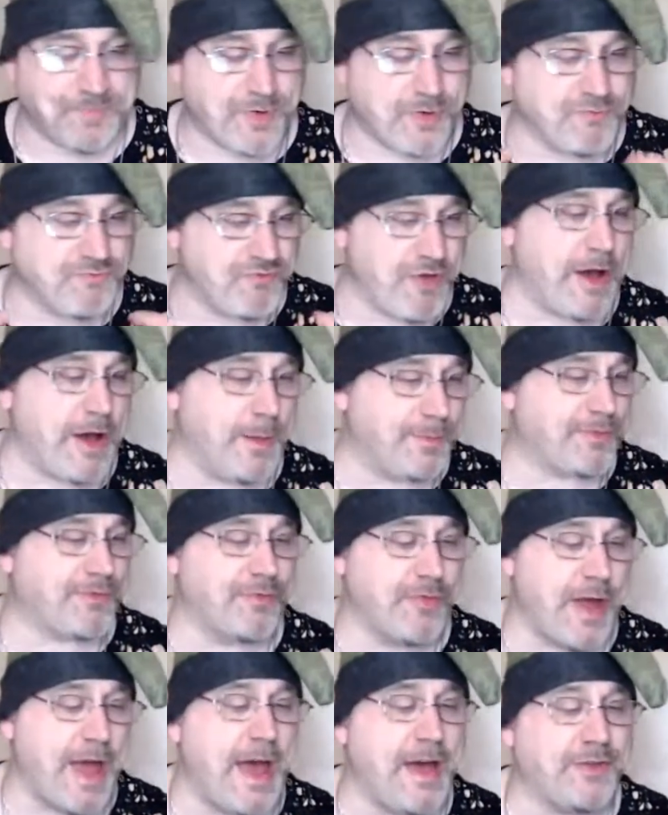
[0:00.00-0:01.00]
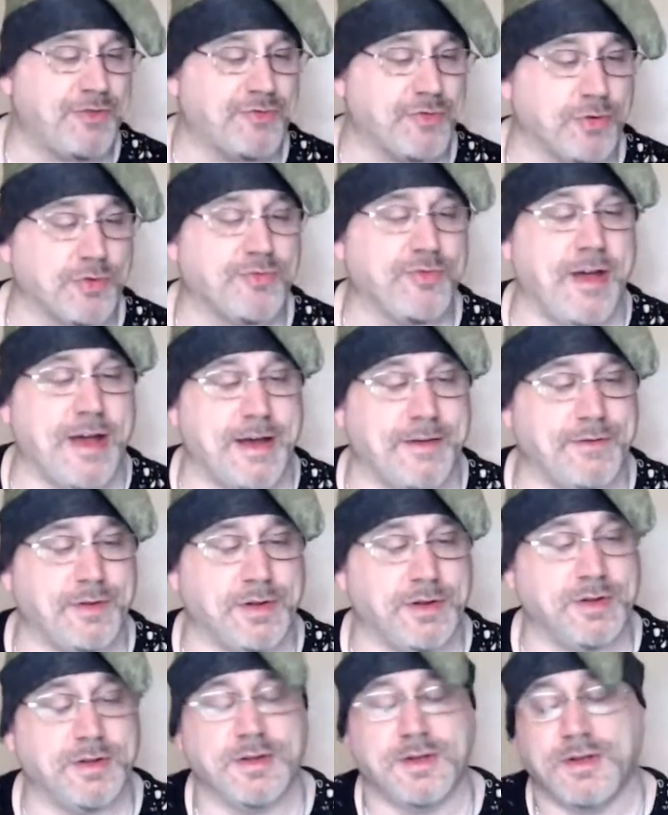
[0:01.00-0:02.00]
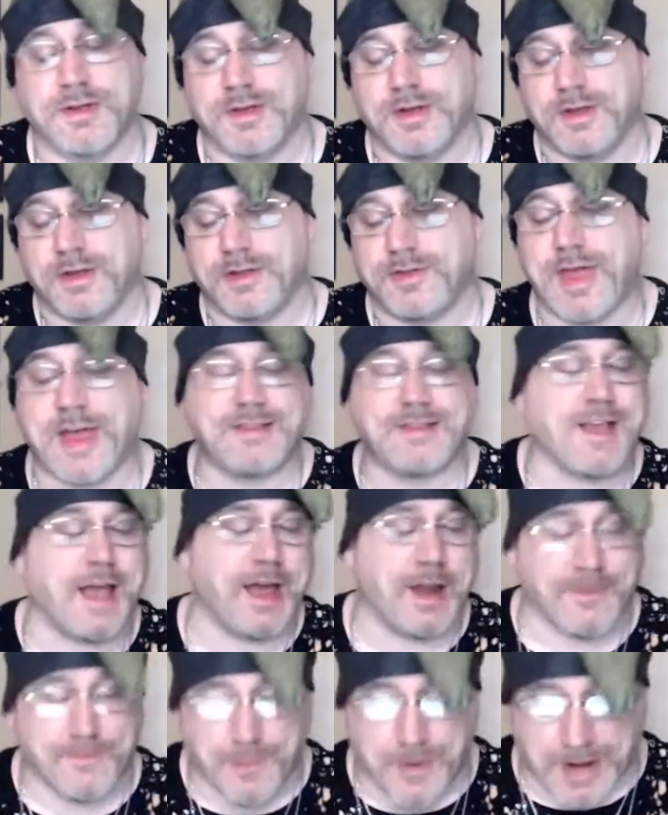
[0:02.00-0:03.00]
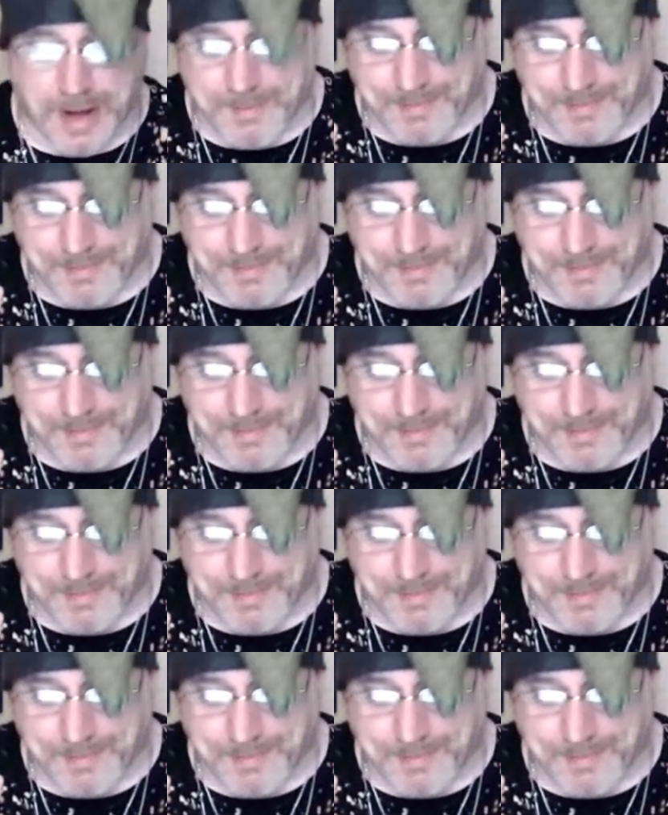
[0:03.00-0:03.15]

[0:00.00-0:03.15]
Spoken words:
realms through astral travel. That's kind of what I